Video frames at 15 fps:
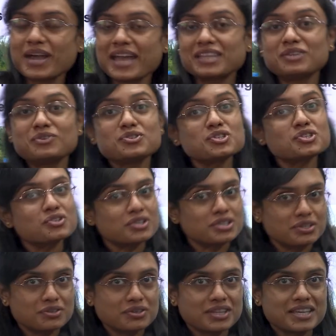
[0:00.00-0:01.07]
and you should
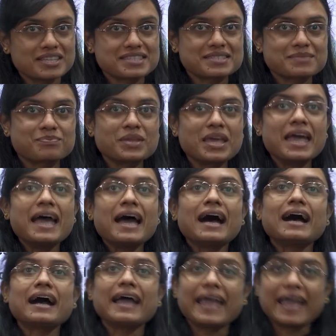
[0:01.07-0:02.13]
know this.
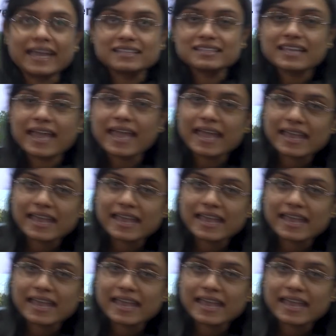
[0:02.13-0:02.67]
Action